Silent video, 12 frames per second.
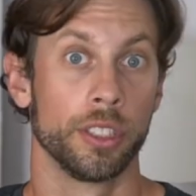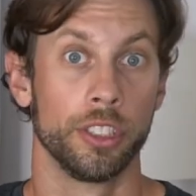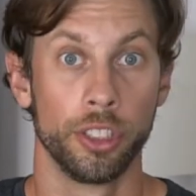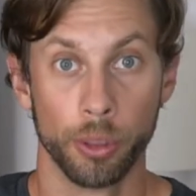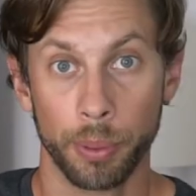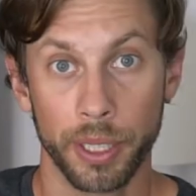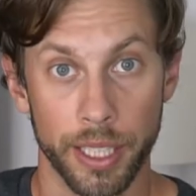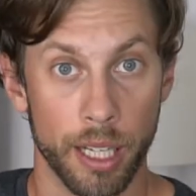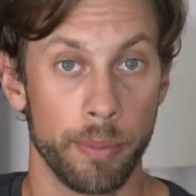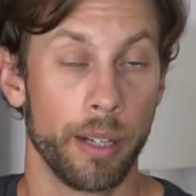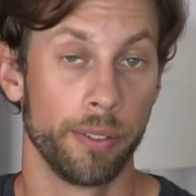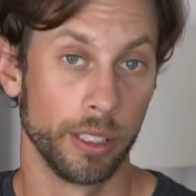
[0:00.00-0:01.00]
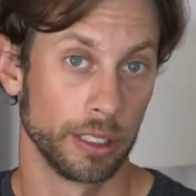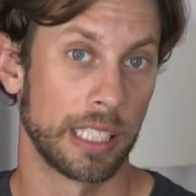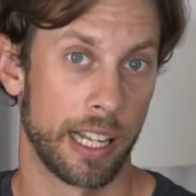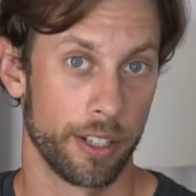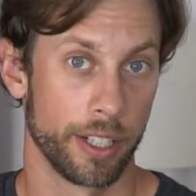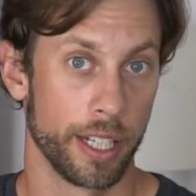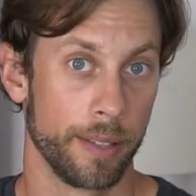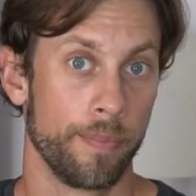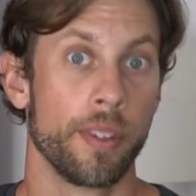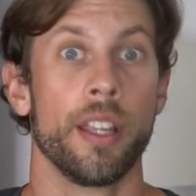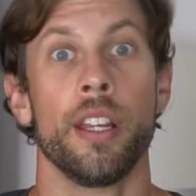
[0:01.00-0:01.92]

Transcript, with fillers: to 2 p.m. every Saturday.